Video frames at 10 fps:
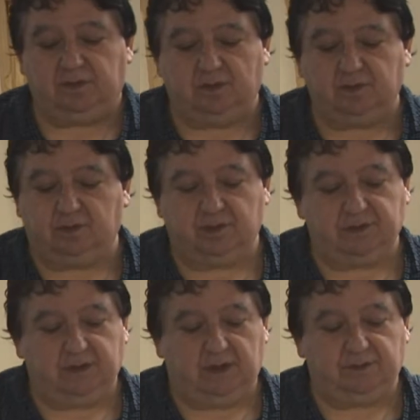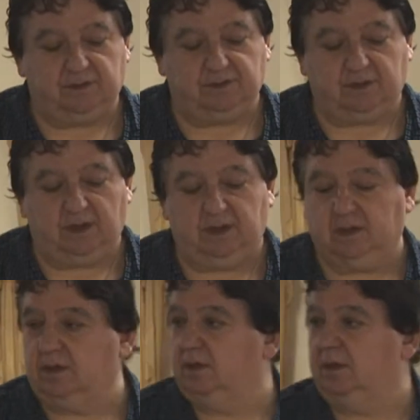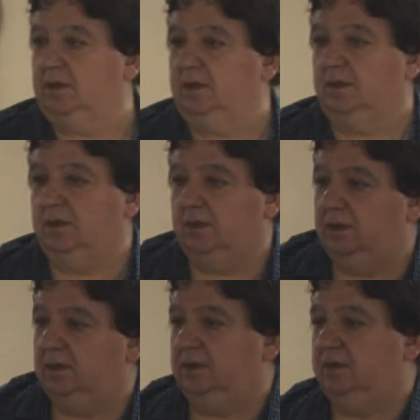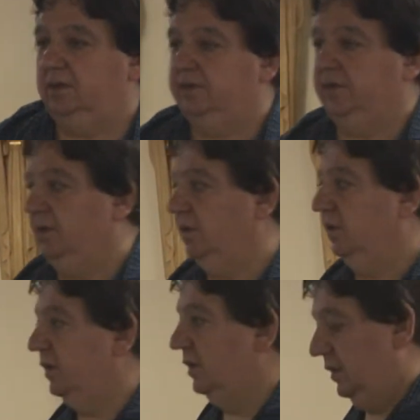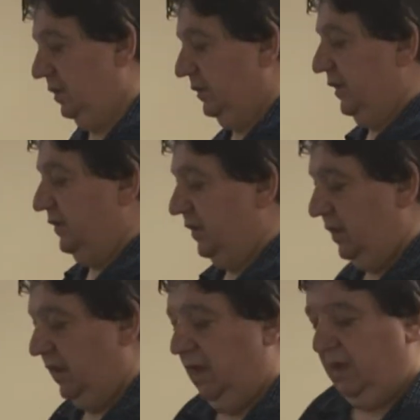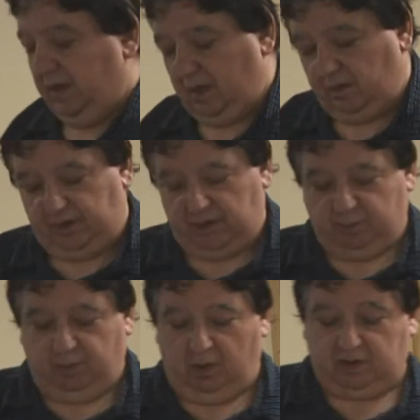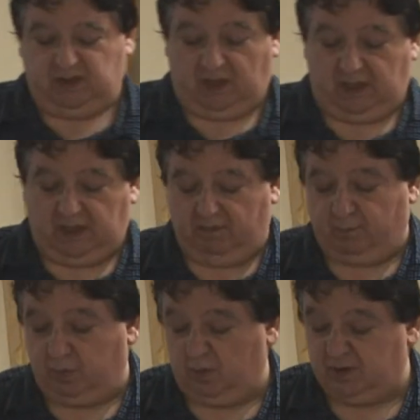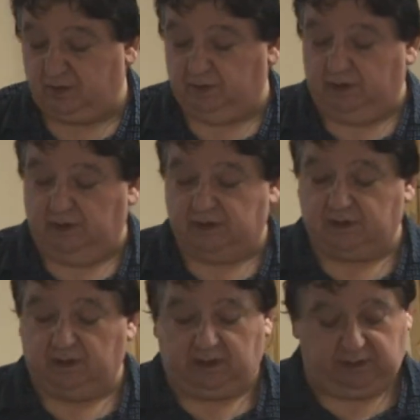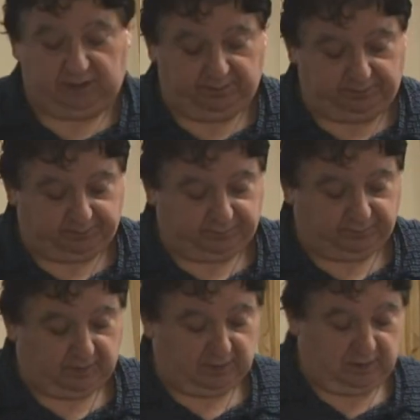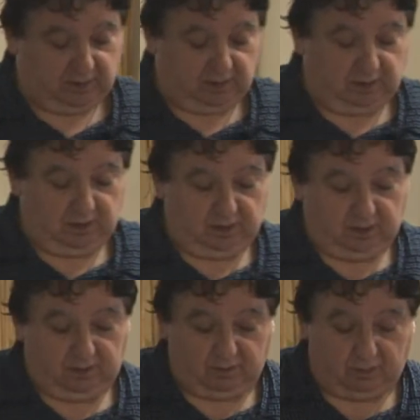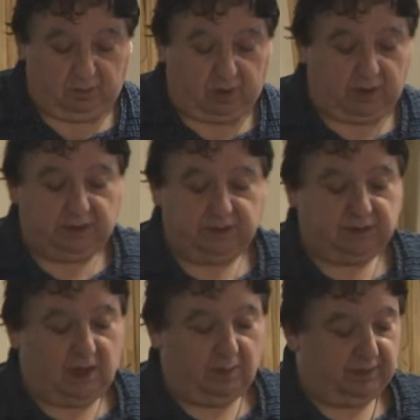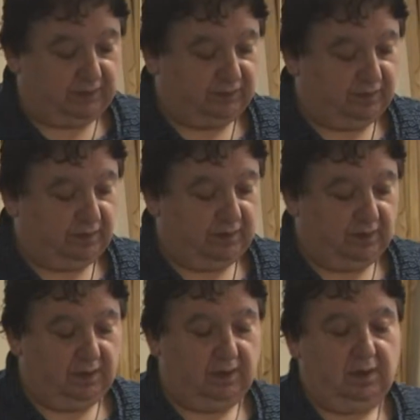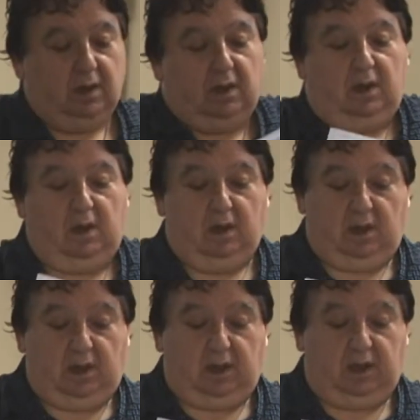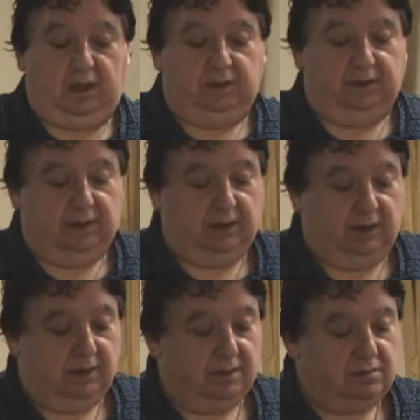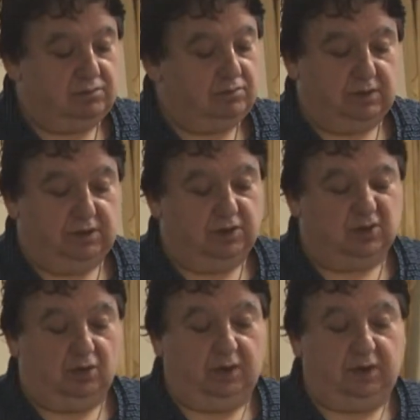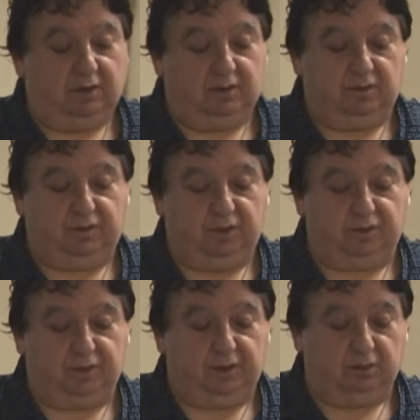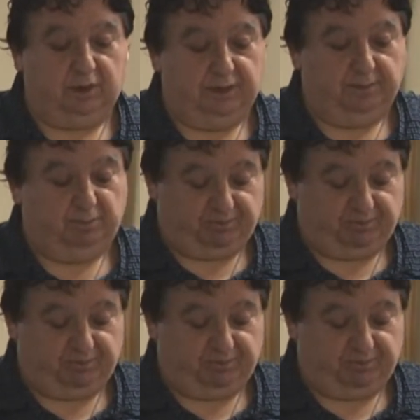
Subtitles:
Social and Christian Counselors, okay? So that's that. Now, these books I have personally selected for all kinds of topics. And enjoy, feel free to read them.